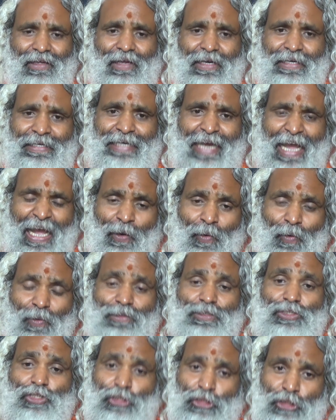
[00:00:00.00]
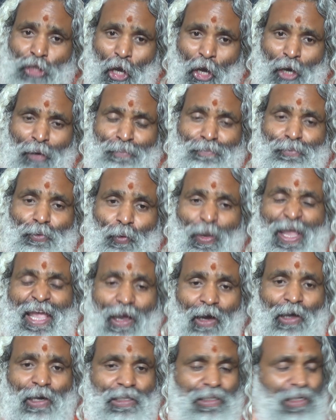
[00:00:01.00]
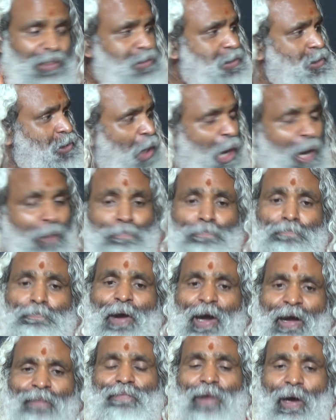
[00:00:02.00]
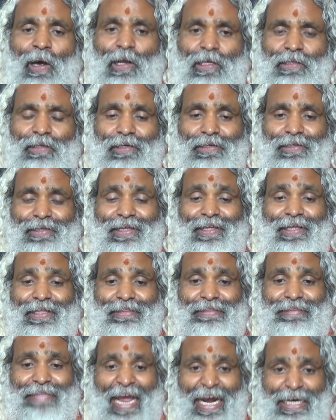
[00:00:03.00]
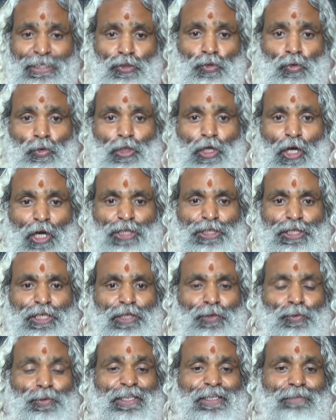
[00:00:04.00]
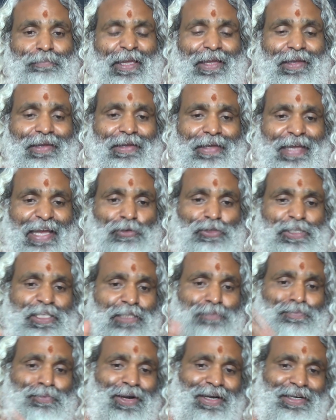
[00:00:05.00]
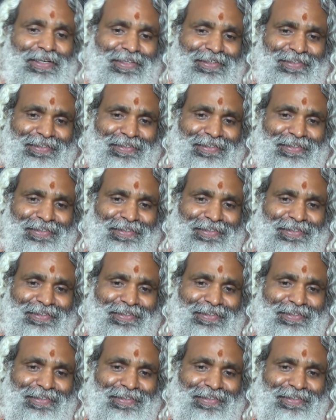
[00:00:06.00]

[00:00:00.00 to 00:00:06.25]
now some way or other, some form or other, that should continue with me. Can you see this point?